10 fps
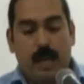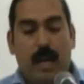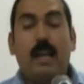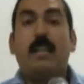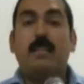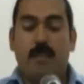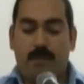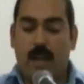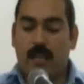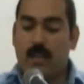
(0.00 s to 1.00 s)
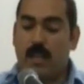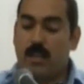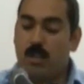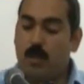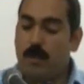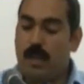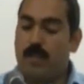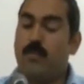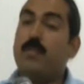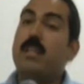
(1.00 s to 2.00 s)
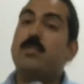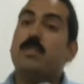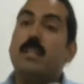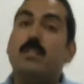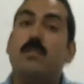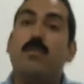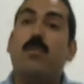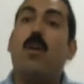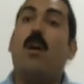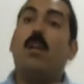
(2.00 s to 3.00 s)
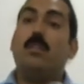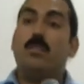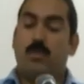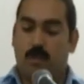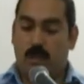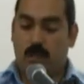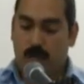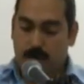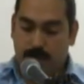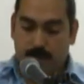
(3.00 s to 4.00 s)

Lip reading: highlighting the fact that Cuba has free education for all its students.